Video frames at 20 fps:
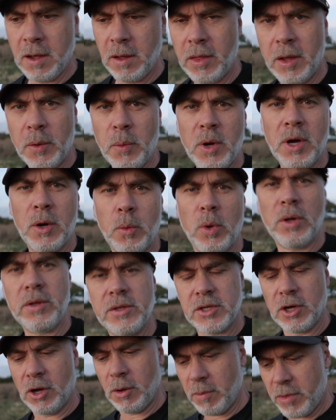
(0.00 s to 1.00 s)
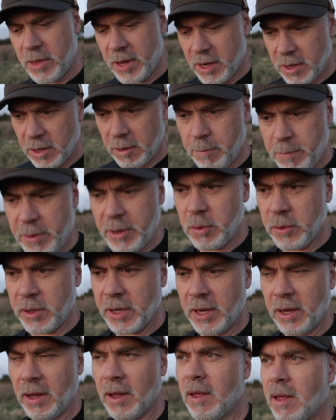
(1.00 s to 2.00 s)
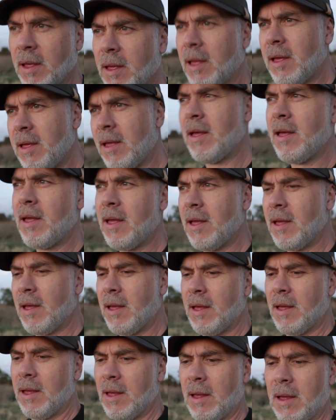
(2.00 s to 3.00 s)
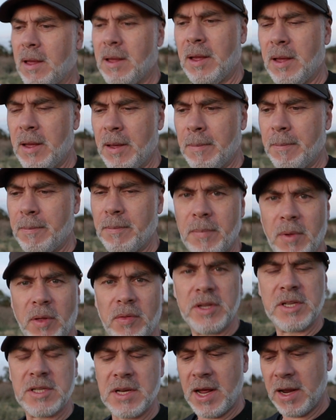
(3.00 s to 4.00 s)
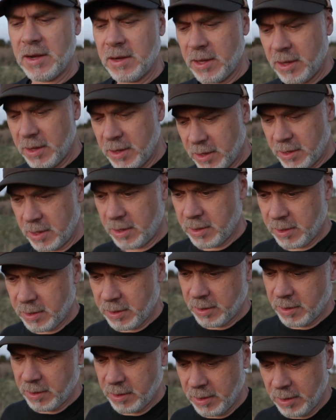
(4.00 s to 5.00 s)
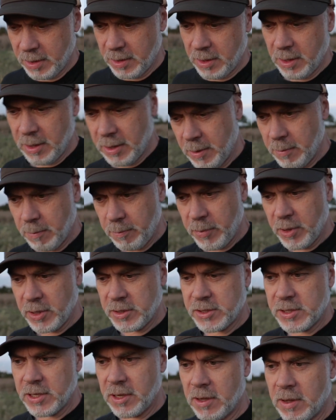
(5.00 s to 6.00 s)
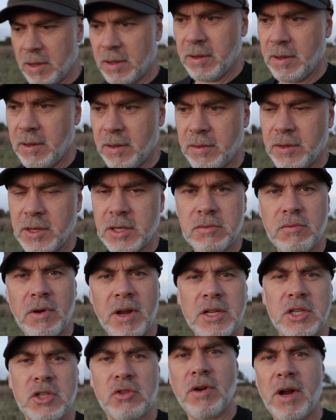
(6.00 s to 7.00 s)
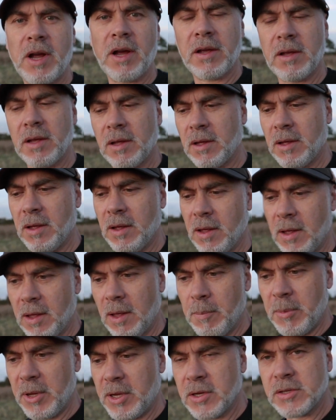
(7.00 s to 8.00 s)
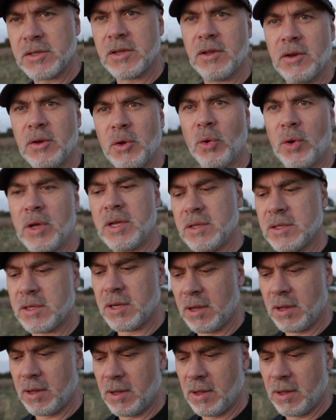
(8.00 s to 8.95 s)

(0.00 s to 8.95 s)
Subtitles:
They were at one time thinking of building on this land here, but this racetrack, because of the noise,